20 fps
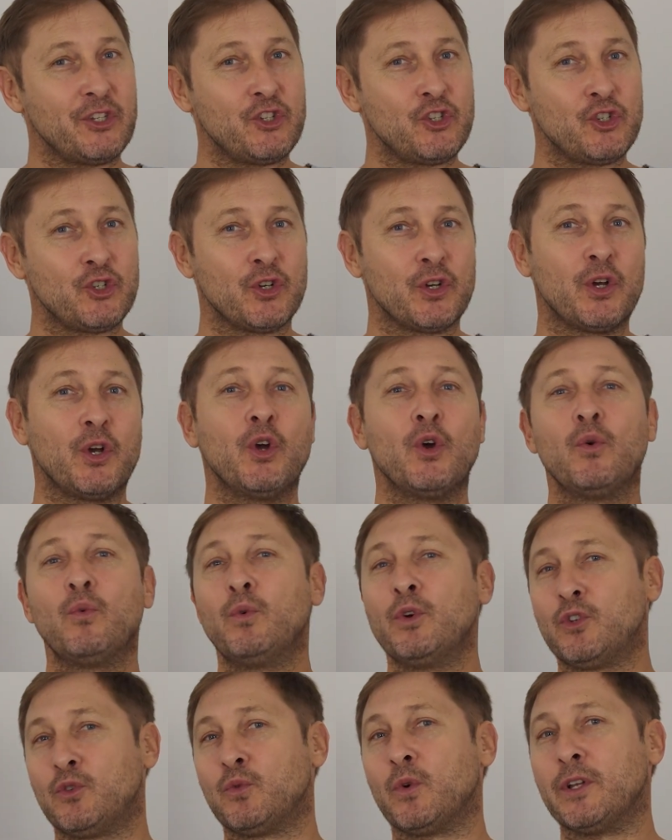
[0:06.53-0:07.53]
sure
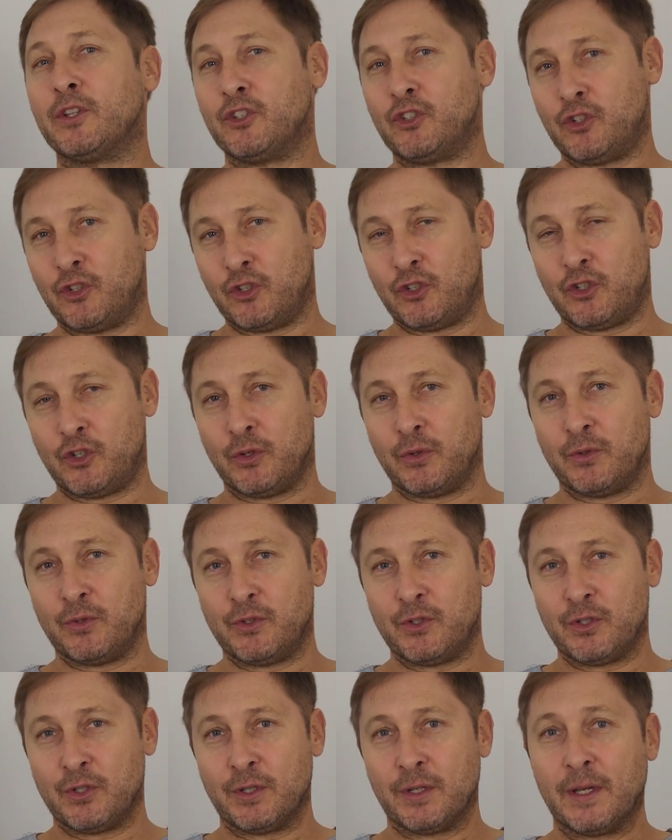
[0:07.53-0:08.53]
which ones to
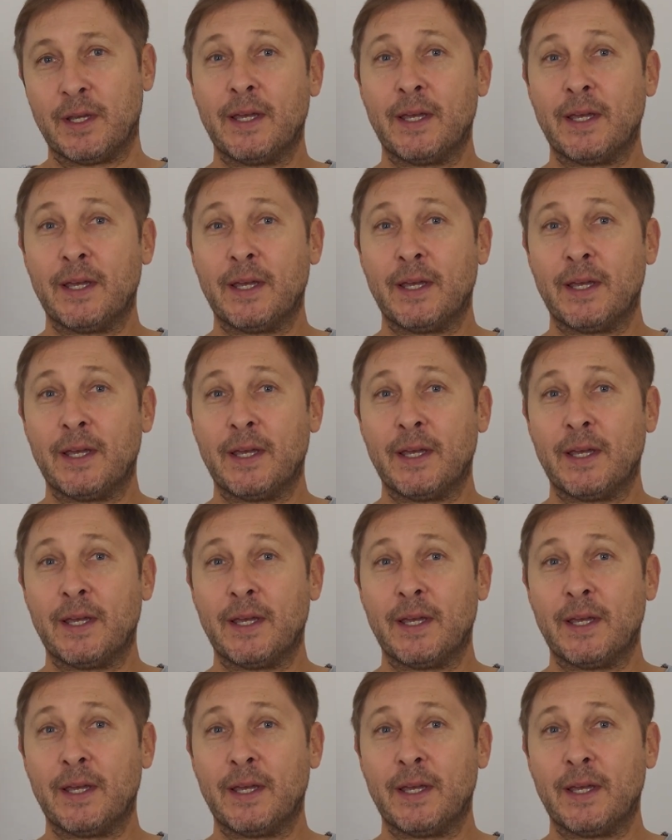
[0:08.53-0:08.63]
choose.